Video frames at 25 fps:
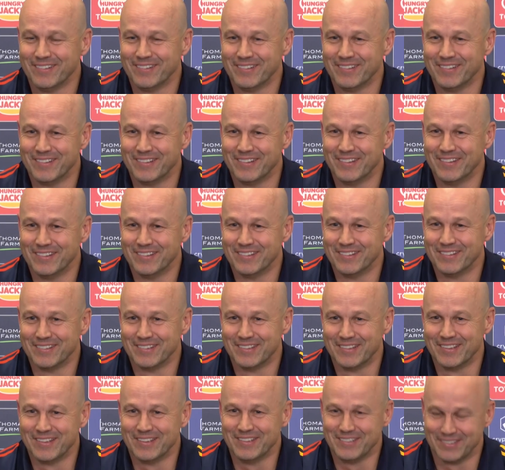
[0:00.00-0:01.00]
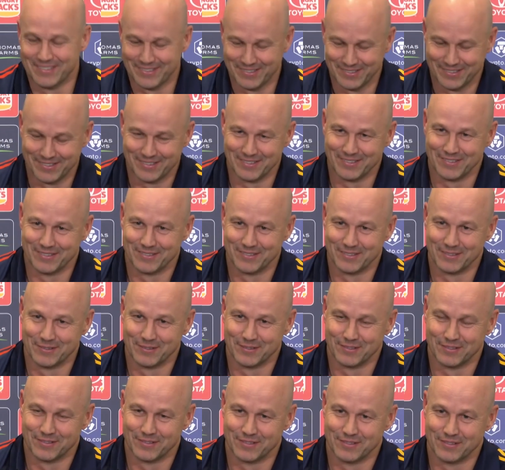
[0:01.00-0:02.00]
All good, guys? I was just going to ask,
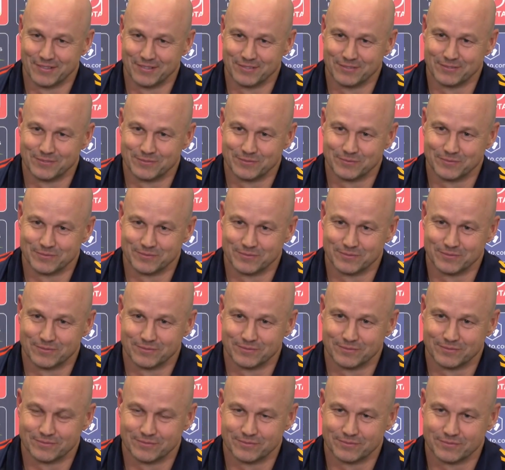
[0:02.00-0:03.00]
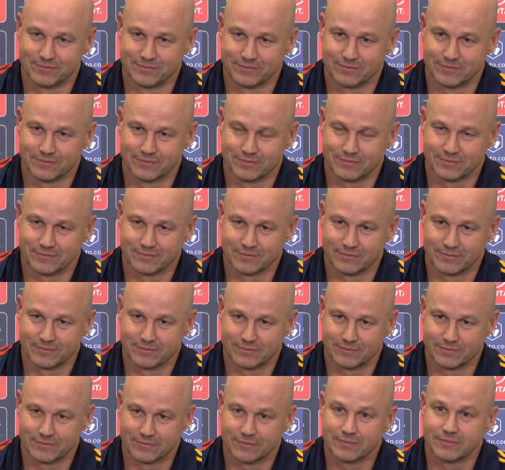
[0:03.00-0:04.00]
um, it feels like Wayne's
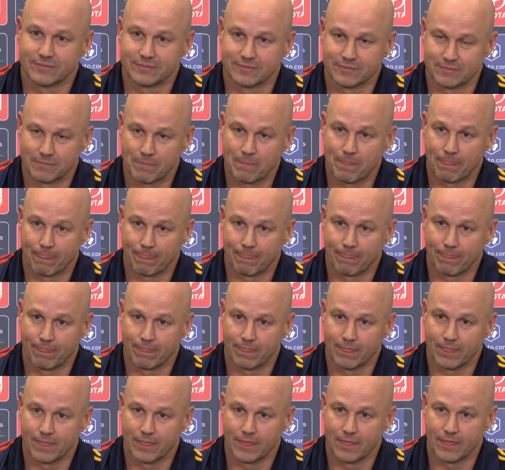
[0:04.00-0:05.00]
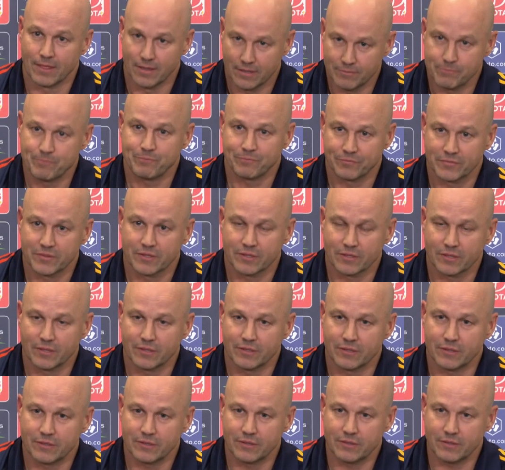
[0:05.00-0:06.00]
taking more steps. Do you think that was
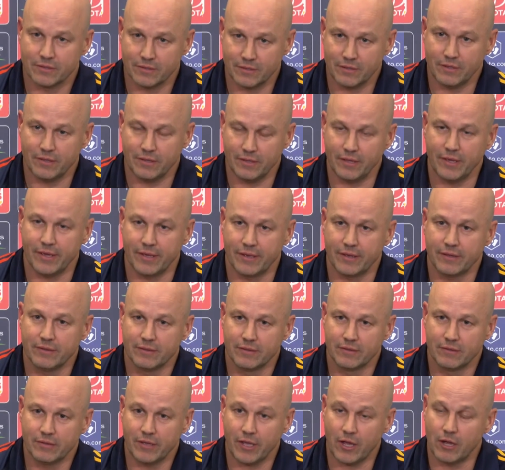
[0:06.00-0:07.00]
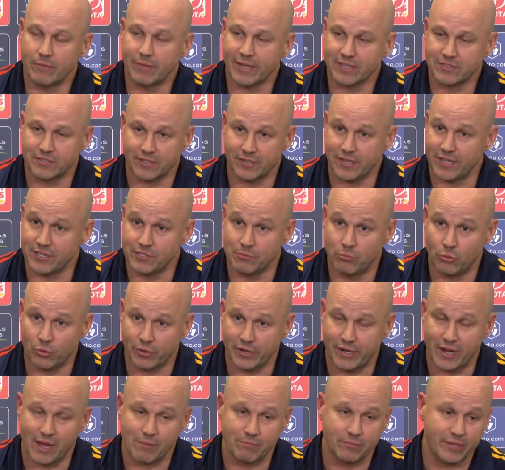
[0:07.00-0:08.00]
his best game? Yeah, yeah. I'm actually glad you
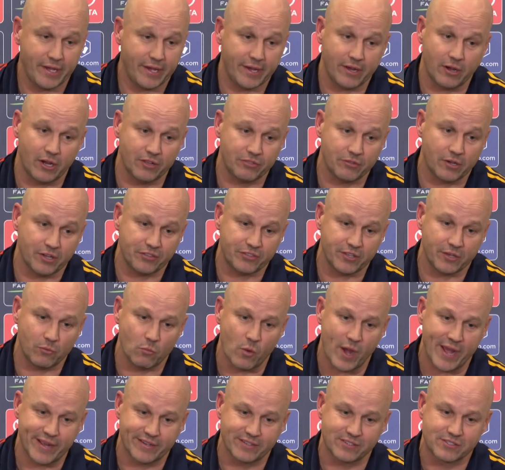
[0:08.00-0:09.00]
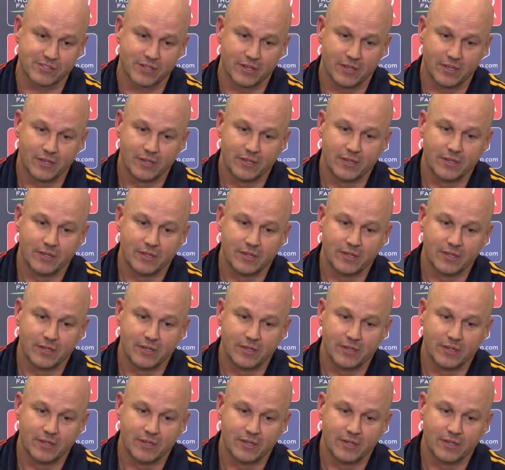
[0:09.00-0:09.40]
brought it up. Yeah, I, I think Wayne's,